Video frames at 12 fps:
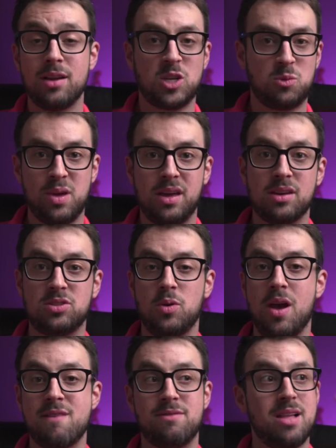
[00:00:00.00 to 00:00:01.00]
Just because you
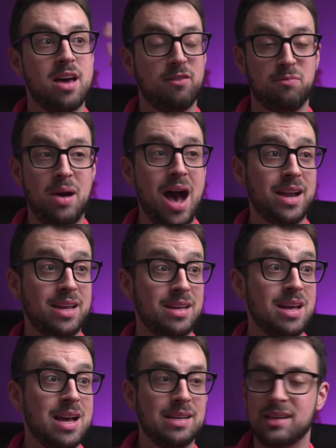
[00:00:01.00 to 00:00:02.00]
have a lot of
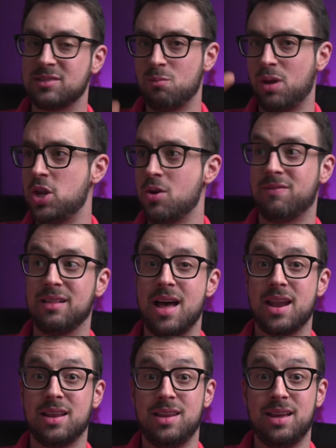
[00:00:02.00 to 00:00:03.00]
body doesn't mean you have a
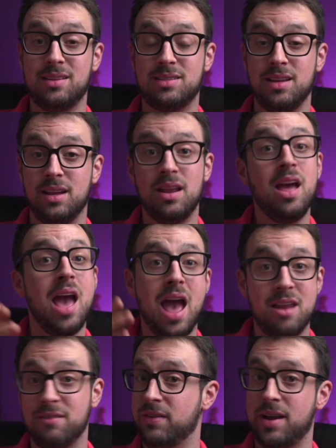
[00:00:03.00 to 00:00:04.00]
lot of nicotine,
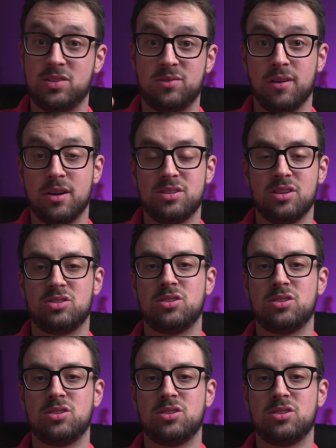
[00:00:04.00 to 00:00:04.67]
and vice versa.